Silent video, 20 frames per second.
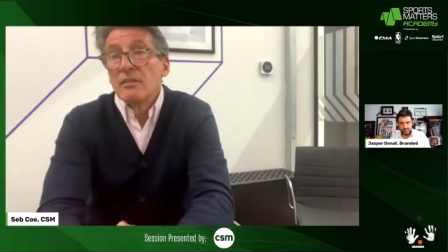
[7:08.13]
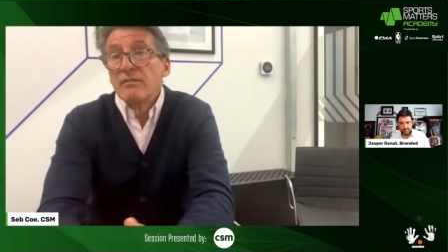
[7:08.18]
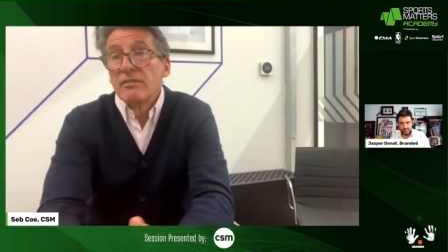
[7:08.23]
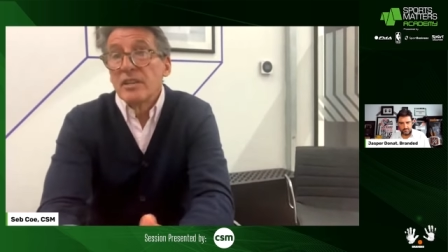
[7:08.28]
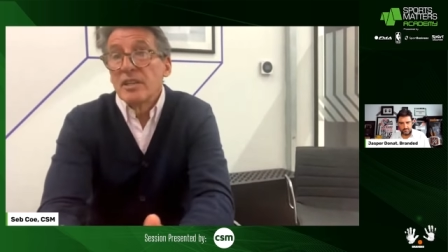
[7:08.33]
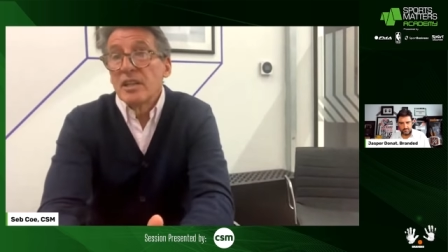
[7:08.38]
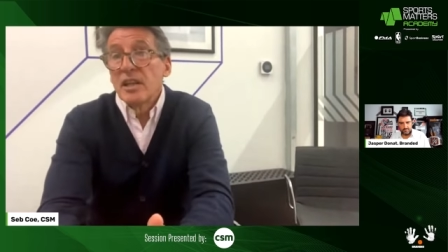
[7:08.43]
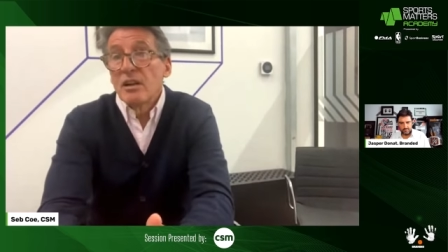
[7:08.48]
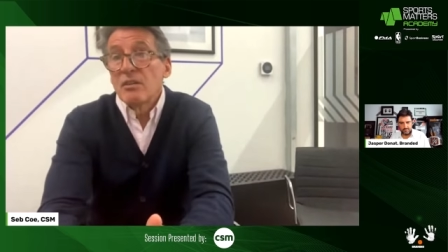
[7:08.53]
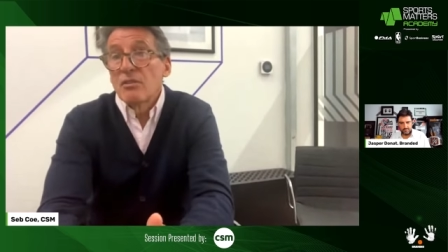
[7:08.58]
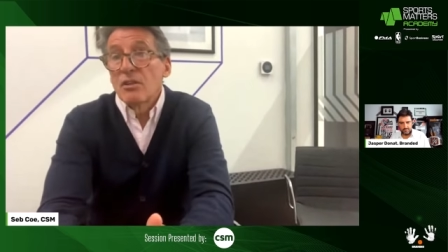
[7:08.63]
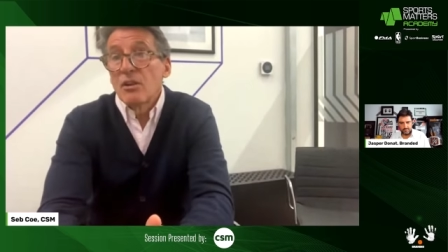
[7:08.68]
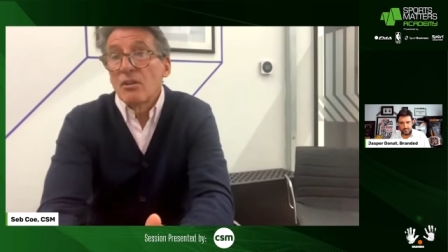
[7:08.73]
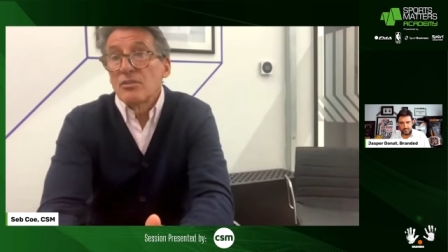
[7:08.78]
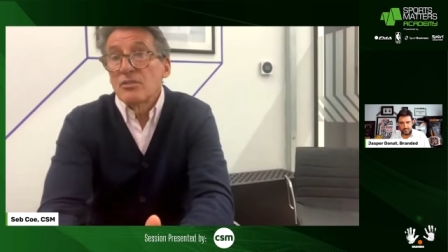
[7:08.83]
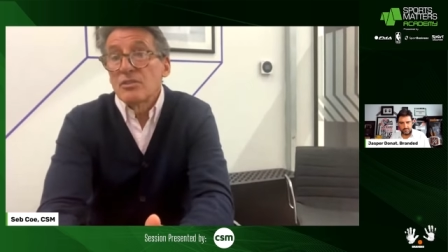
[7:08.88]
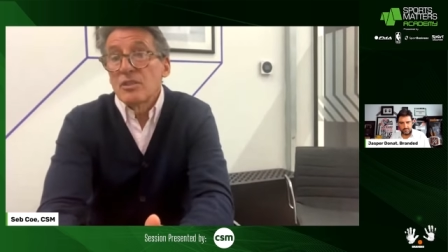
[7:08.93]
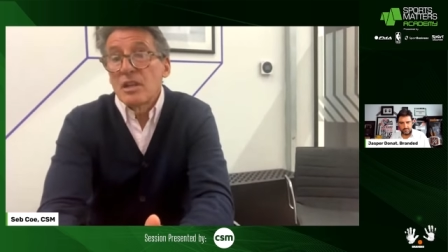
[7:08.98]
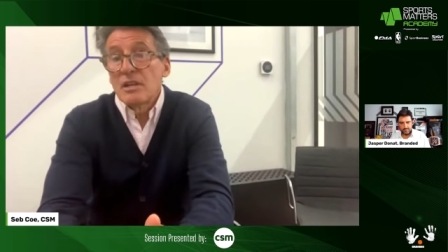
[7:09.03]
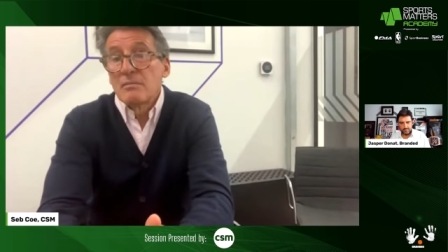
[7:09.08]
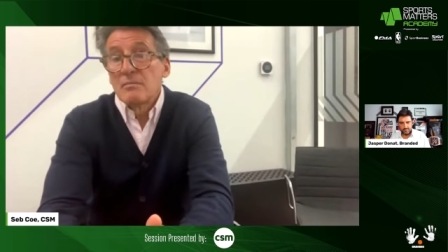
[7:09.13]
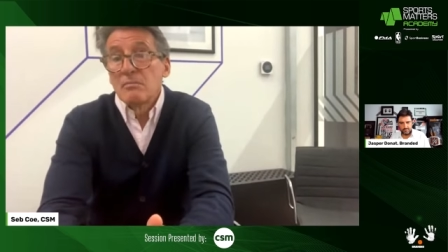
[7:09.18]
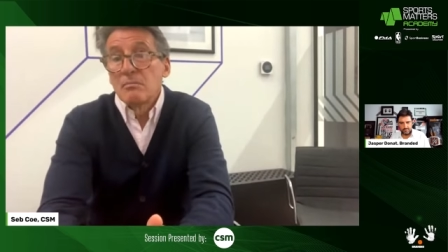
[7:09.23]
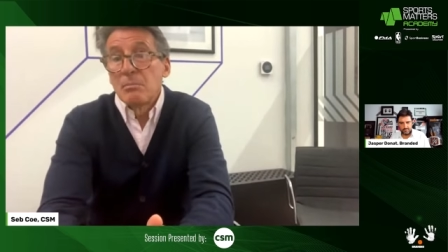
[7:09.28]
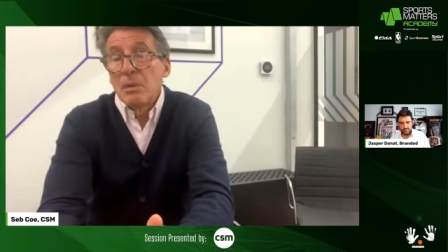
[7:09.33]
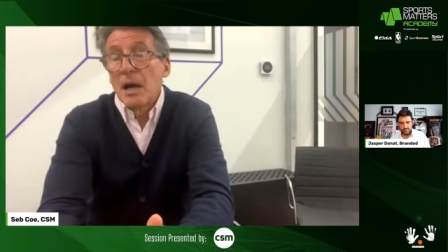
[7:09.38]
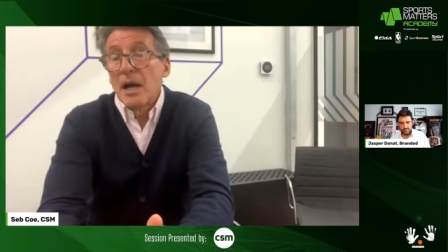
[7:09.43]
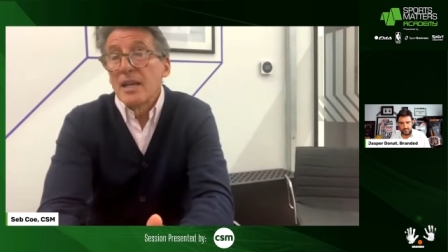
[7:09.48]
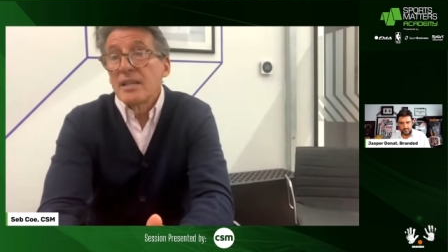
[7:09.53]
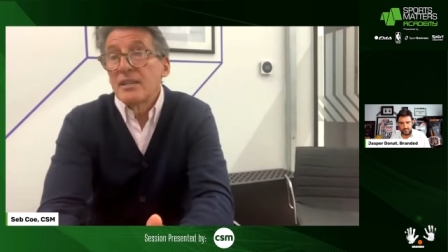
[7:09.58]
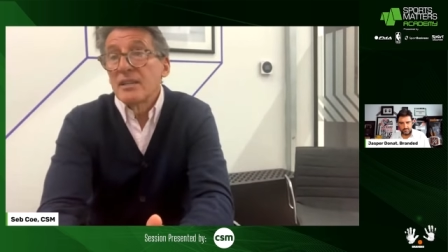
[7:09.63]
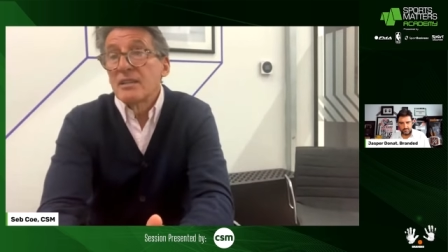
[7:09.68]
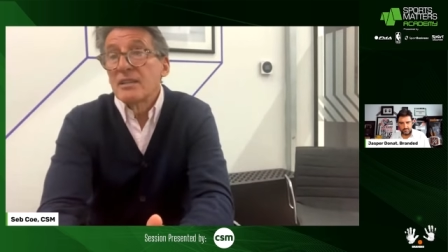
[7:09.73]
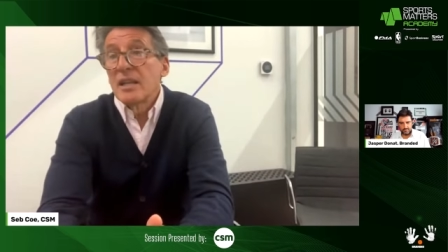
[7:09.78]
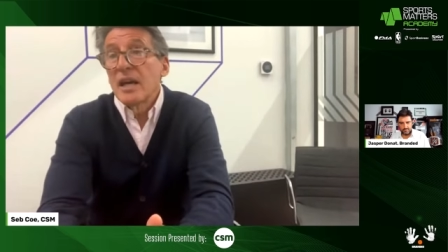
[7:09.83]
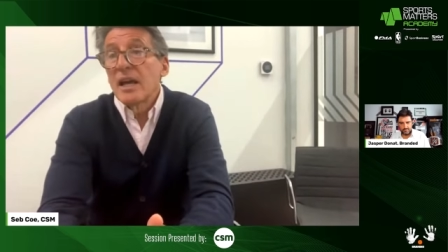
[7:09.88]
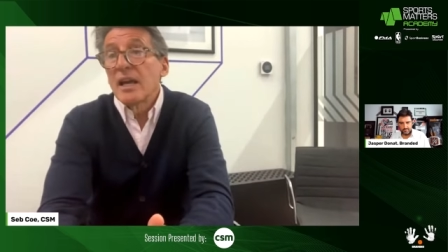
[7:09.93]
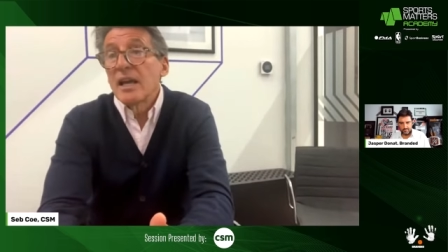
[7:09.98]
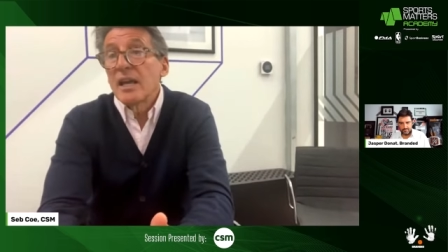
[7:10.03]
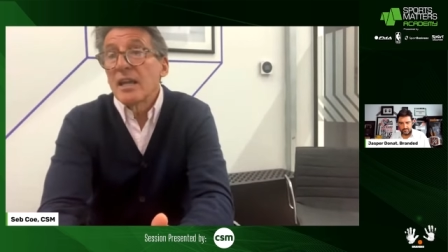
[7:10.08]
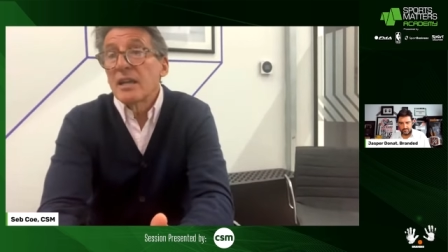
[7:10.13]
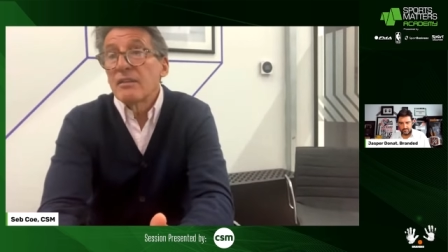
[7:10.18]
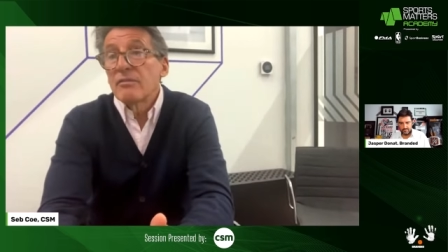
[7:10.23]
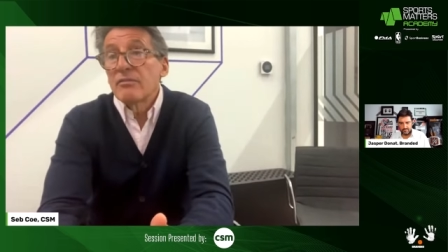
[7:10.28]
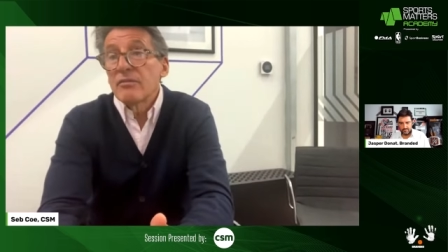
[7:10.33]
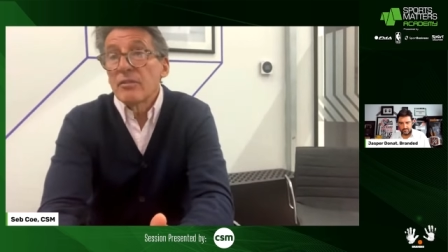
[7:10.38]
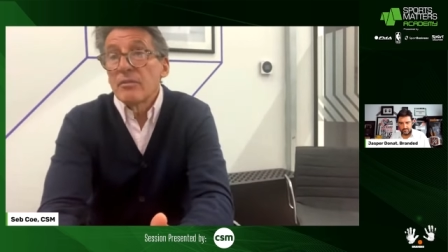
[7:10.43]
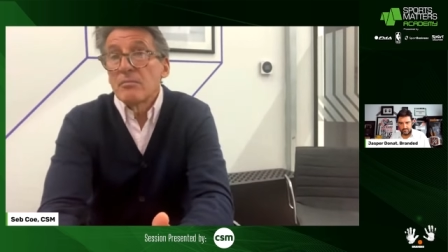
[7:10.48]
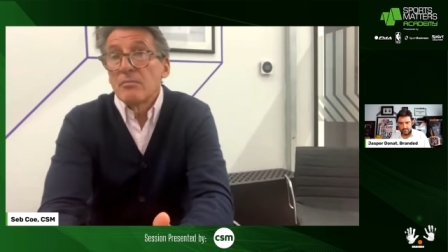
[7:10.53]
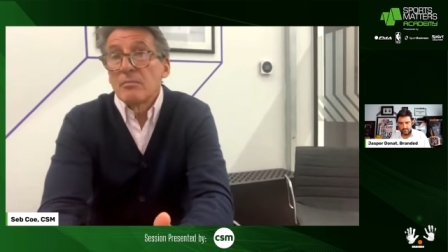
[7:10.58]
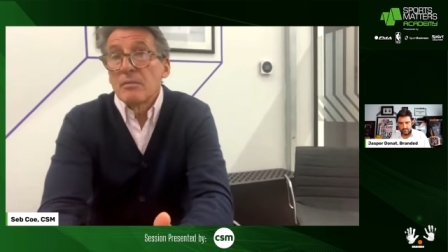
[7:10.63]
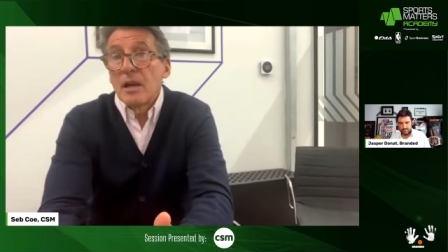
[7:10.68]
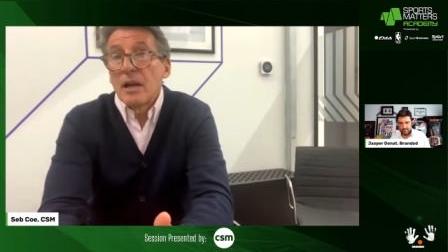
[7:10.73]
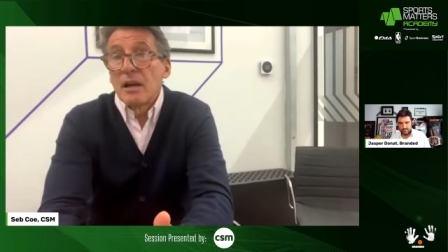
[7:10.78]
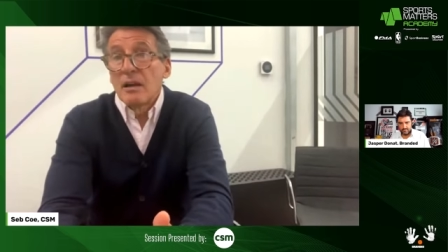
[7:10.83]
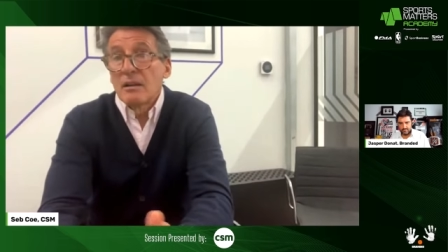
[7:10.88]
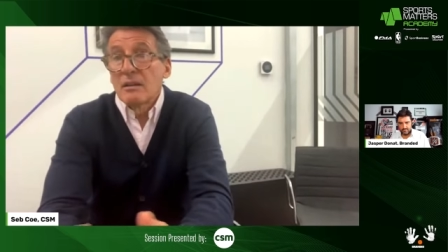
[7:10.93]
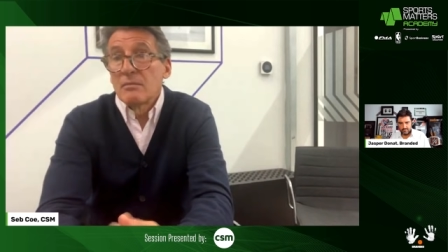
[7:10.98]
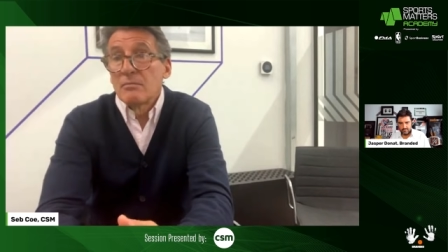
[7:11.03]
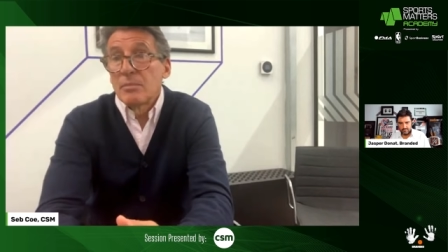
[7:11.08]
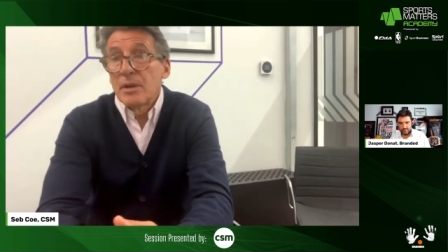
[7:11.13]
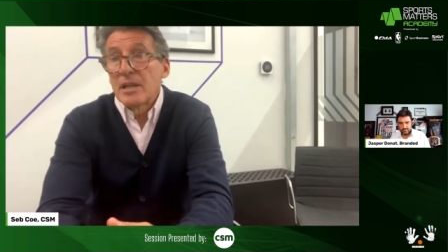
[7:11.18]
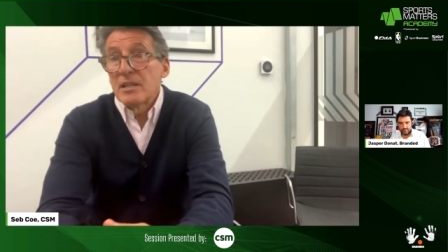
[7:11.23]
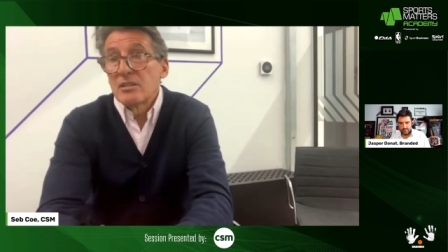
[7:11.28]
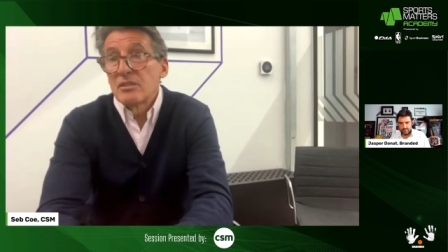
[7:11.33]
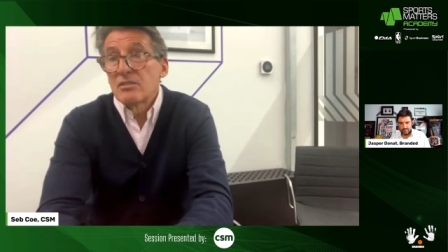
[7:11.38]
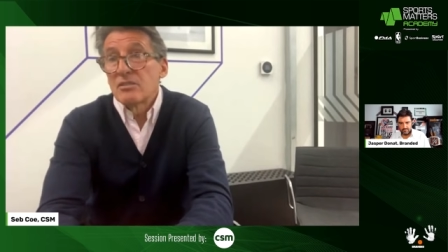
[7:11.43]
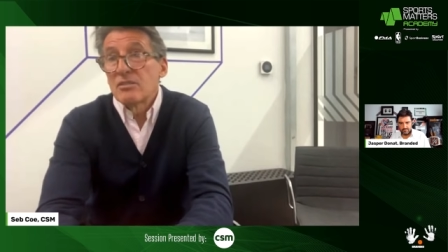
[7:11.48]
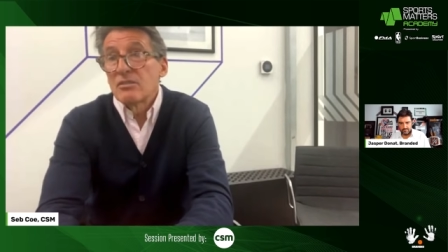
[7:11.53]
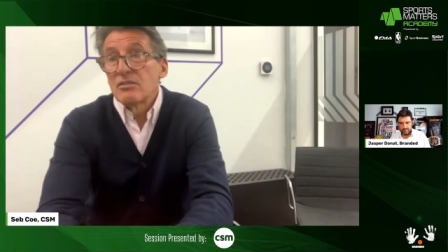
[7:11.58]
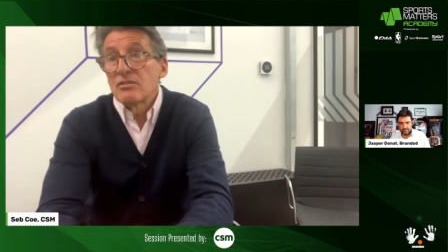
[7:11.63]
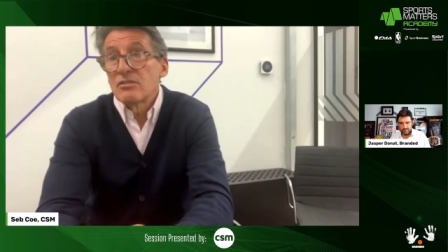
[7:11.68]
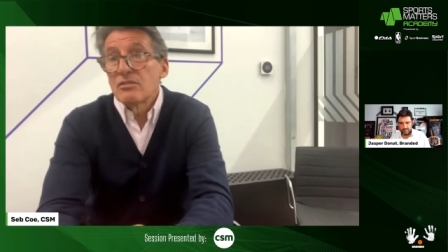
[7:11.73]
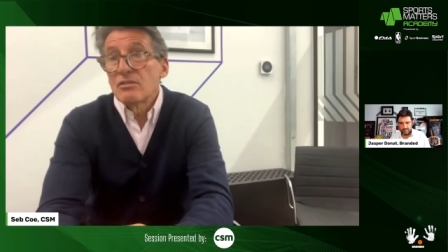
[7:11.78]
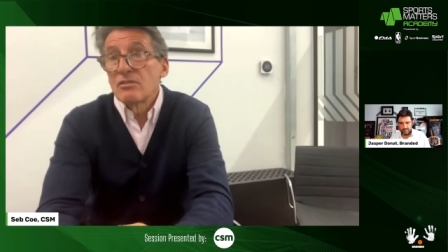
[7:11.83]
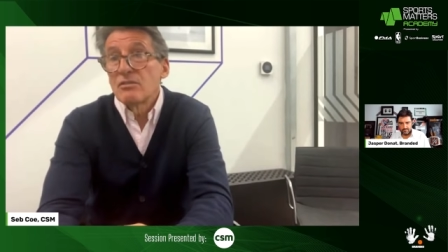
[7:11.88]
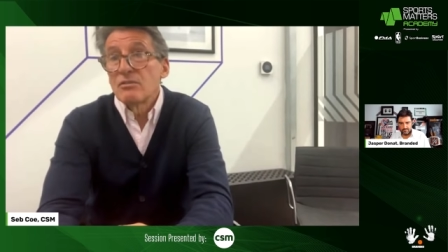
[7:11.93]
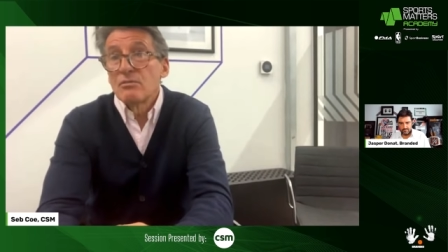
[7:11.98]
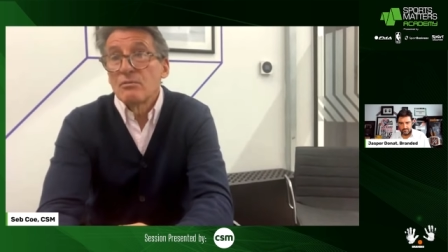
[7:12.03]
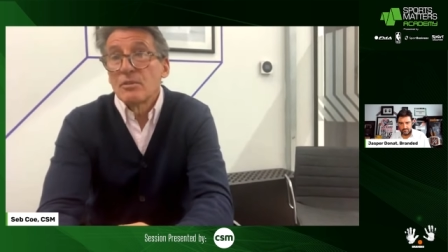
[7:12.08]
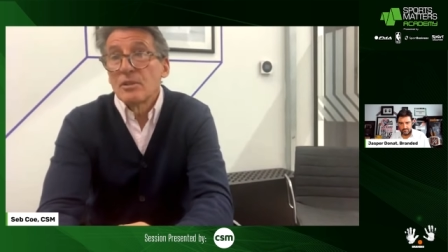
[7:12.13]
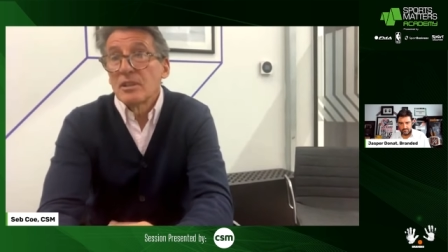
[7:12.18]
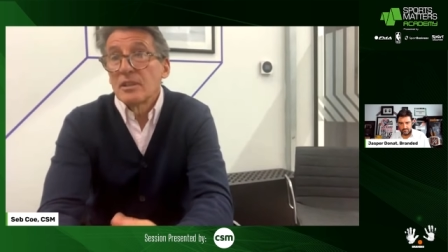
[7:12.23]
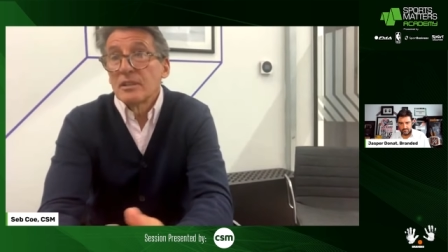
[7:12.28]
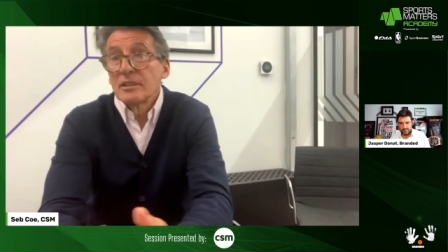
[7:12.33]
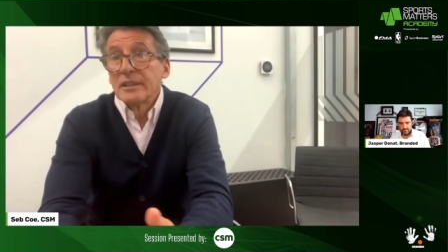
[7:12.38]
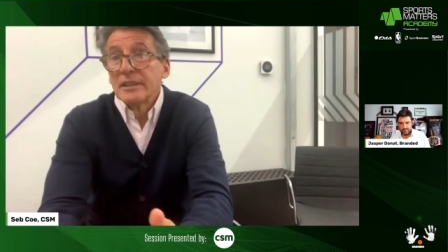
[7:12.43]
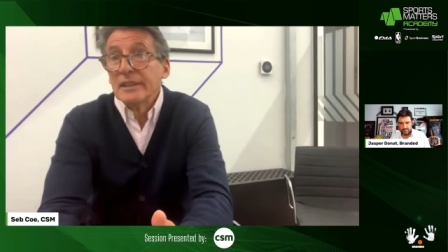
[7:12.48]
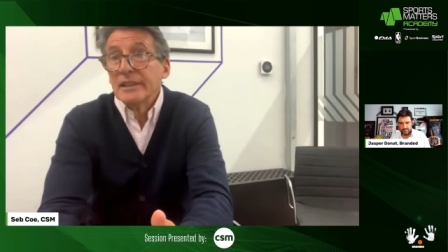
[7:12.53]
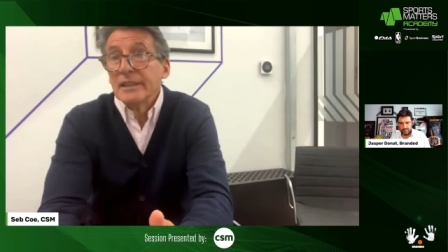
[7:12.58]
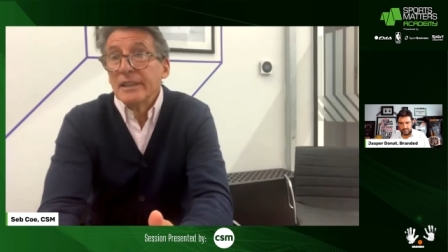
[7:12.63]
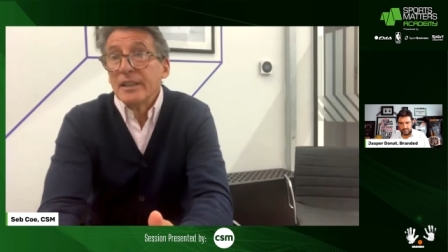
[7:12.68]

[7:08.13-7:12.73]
video content by the day from our competitors who were